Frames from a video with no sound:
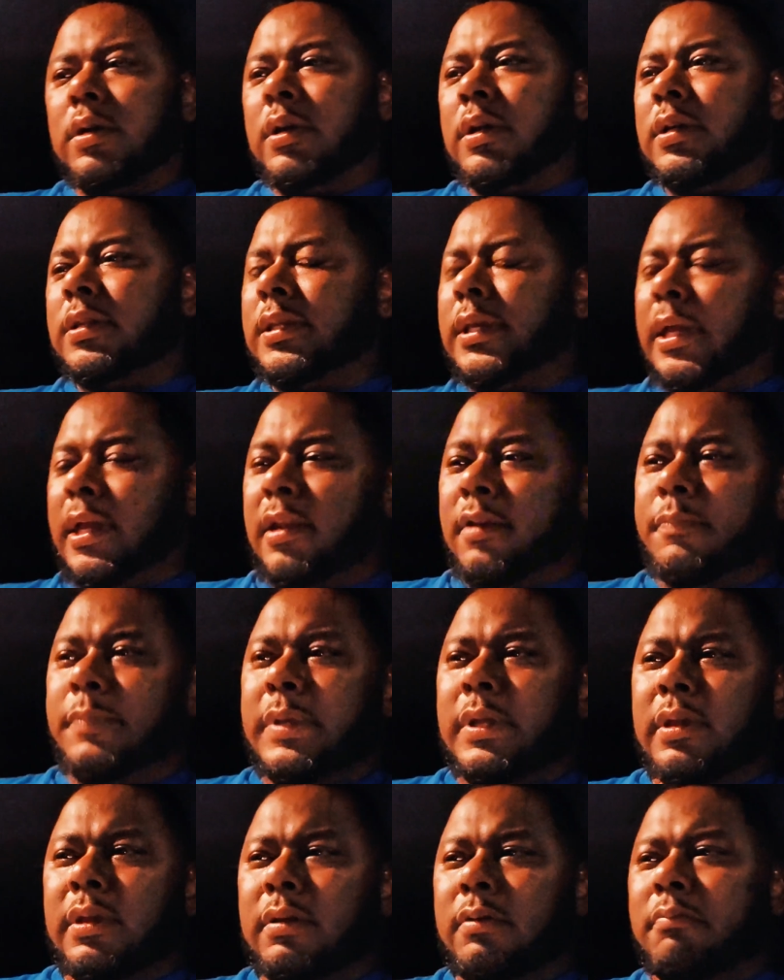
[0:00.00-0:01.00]
it's
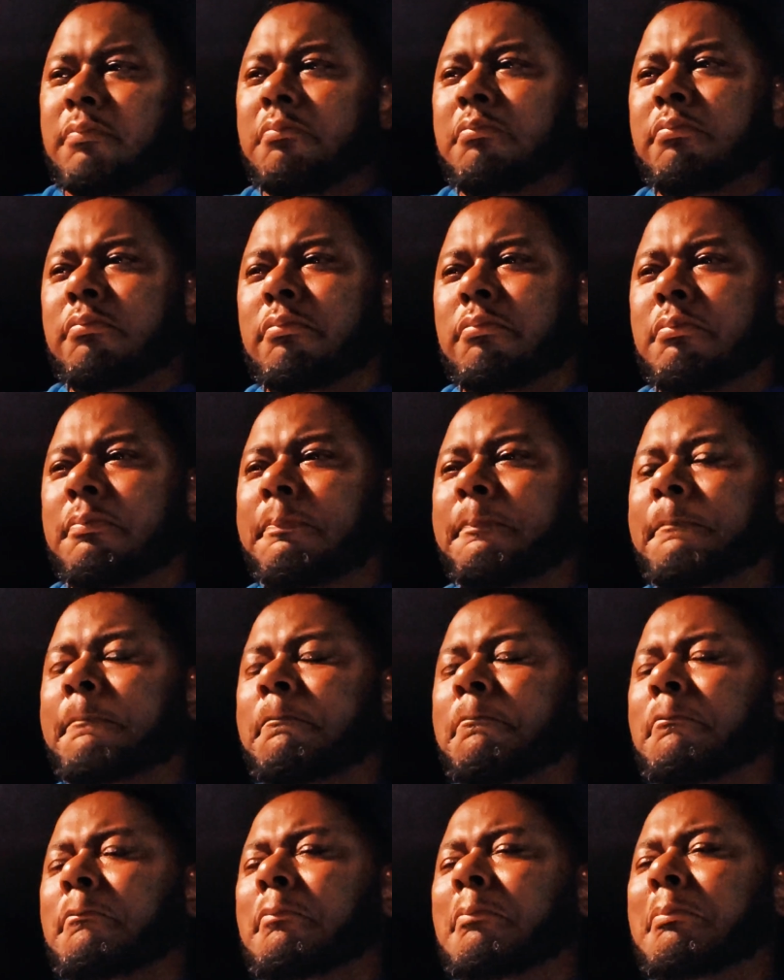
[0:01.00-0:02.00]
hitting me.
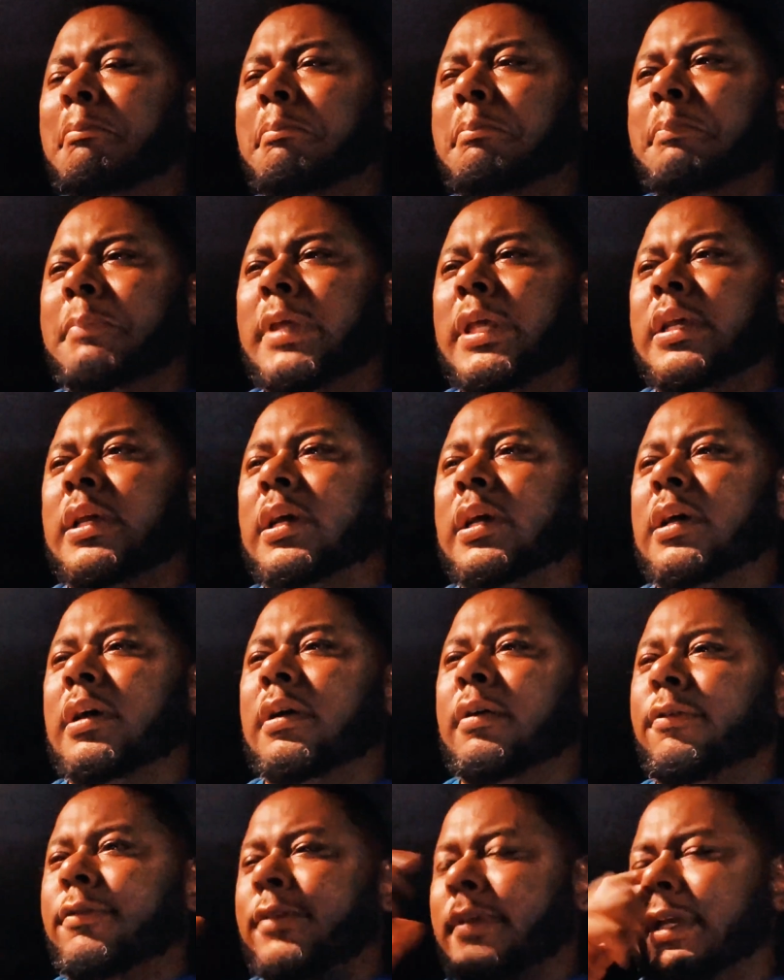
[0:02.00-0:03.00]

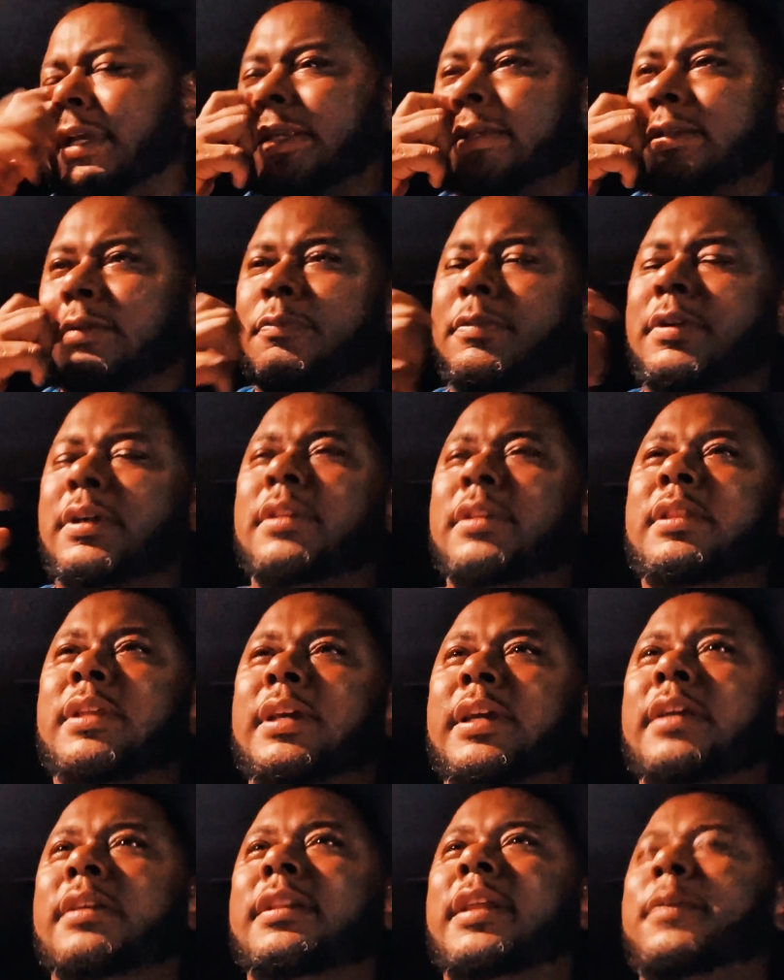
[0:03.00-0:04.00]
Because it's some good
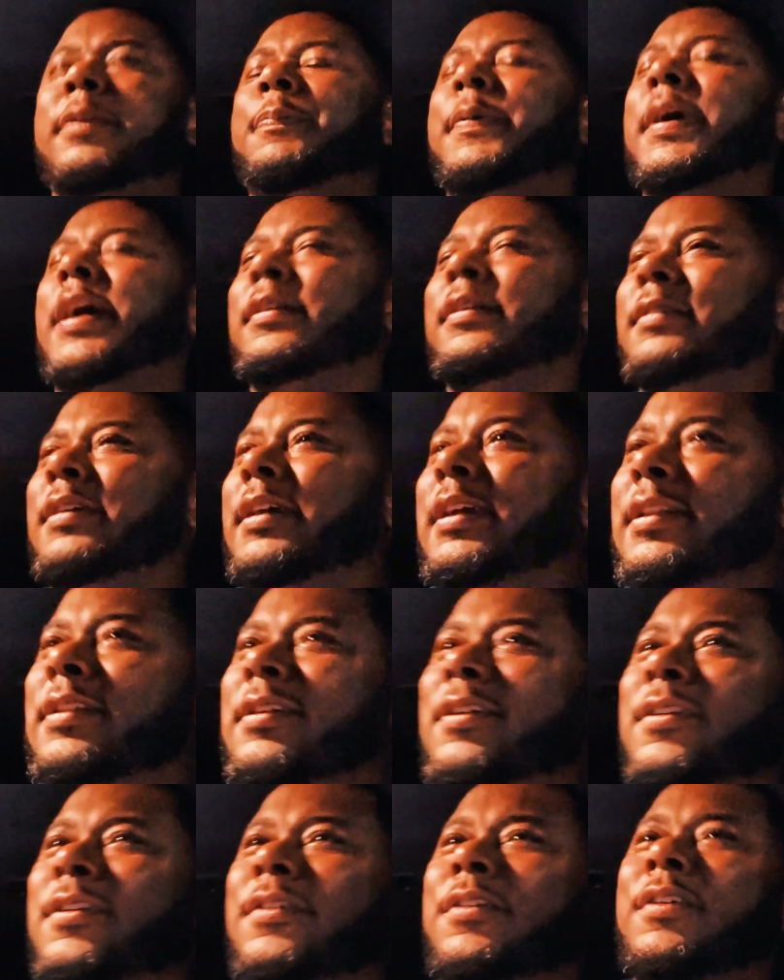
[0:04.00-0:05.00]
things the pastor are
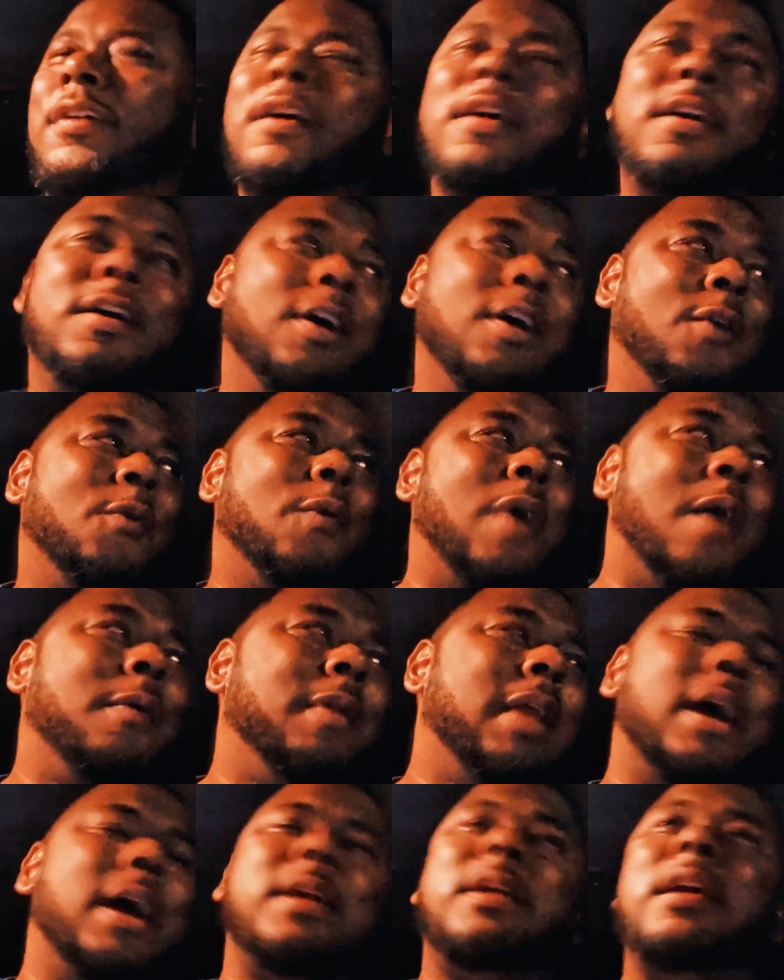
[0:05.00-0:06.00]
hitting on.
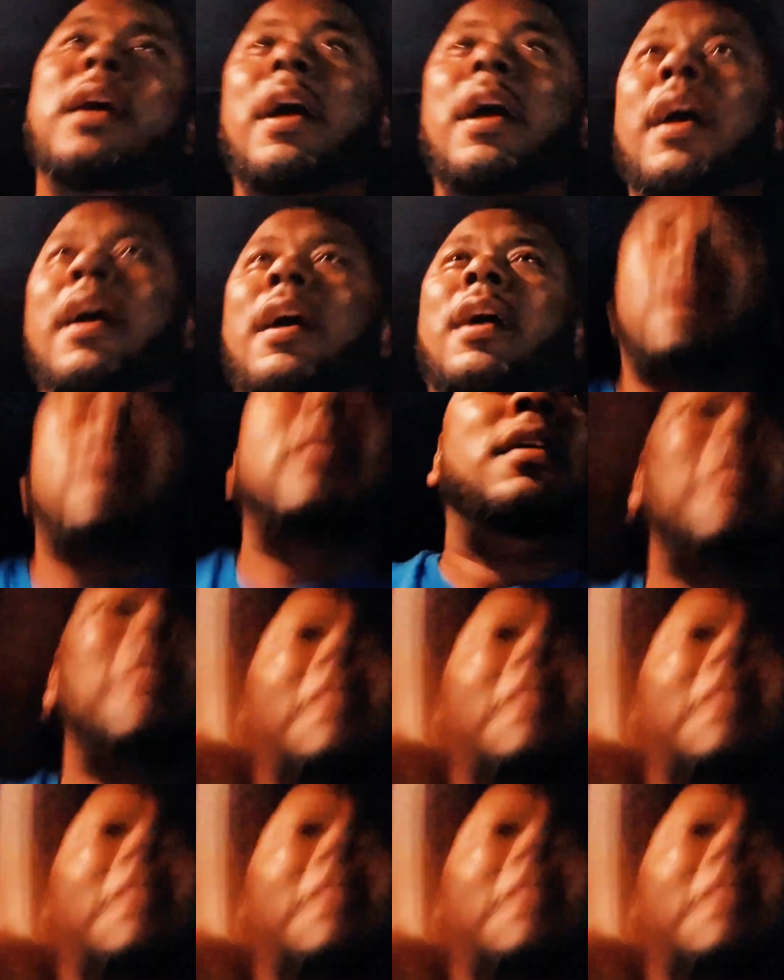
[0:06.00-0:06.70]
Well, I'm like, yeah,